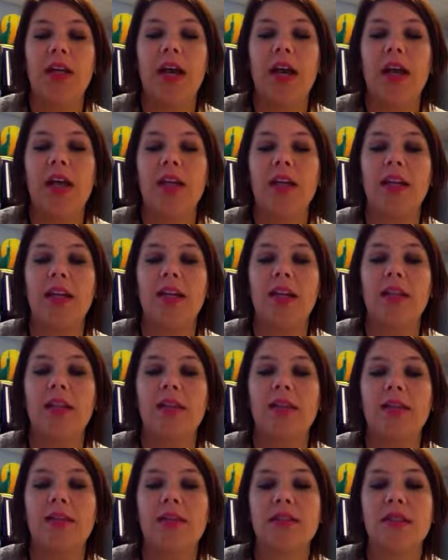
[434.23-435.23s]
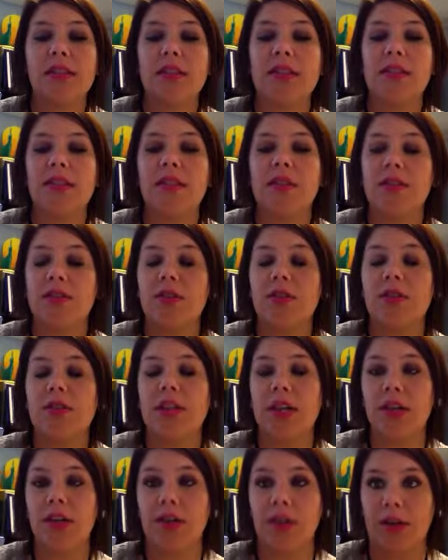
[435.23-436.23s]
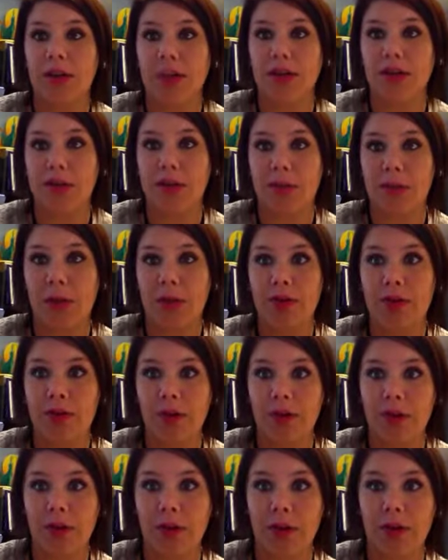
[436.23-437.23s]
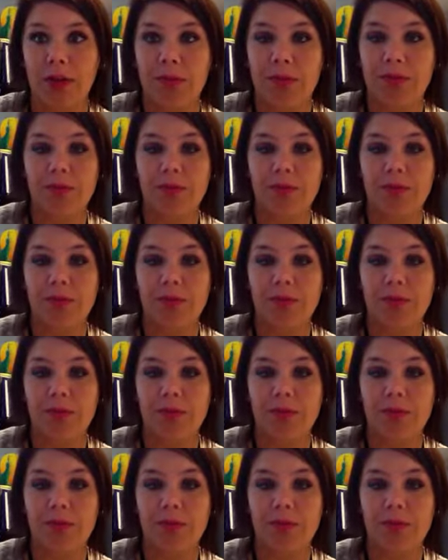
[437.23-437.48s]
and since the students had great respect for her.